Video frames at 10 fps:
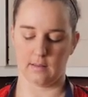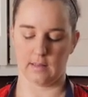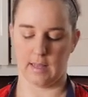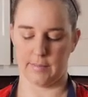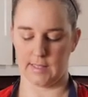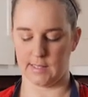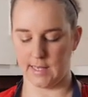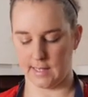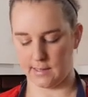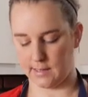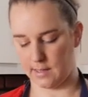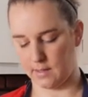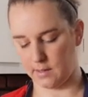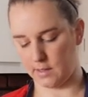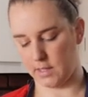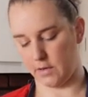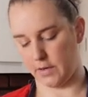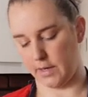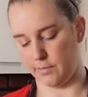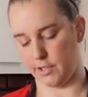lemon zest.
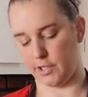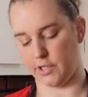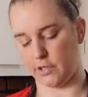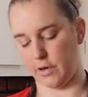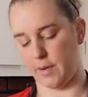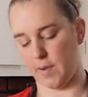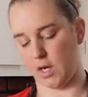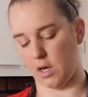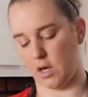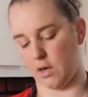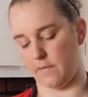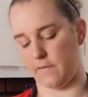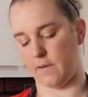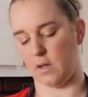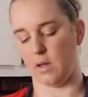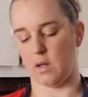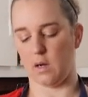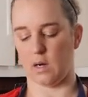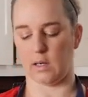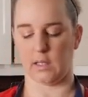So I'm just scraping off
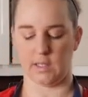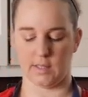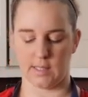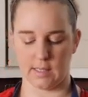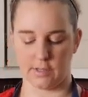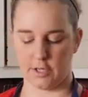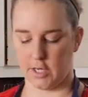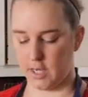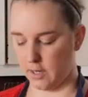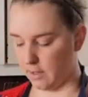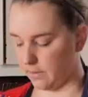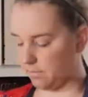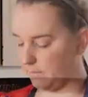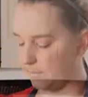our little zester here.